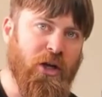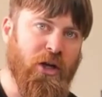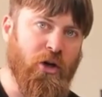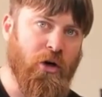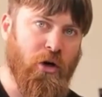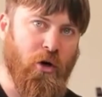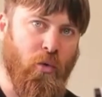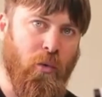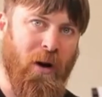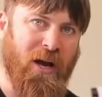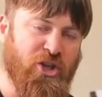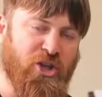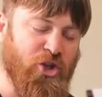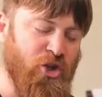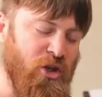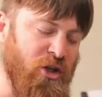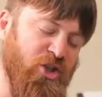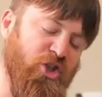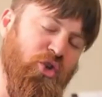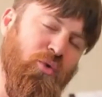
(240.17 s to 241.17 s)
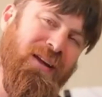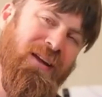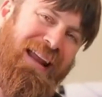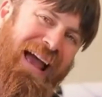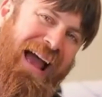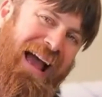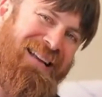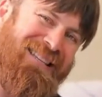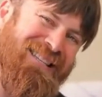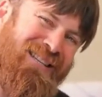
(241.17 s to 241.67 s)
your questions. You can
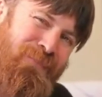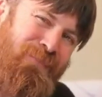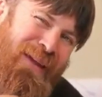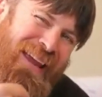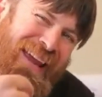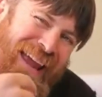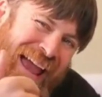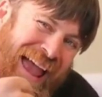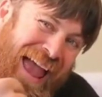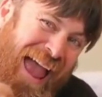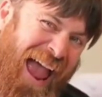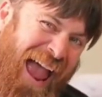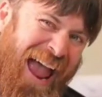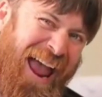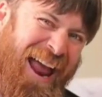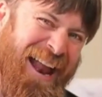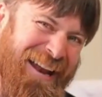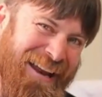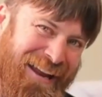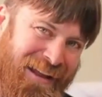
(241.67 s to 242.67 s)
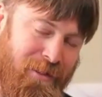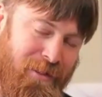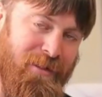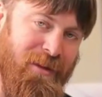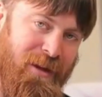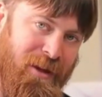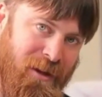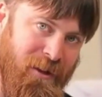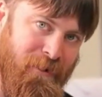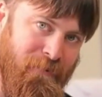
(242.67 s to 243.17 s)
ask me
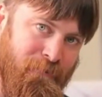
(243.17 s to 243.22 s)
anything.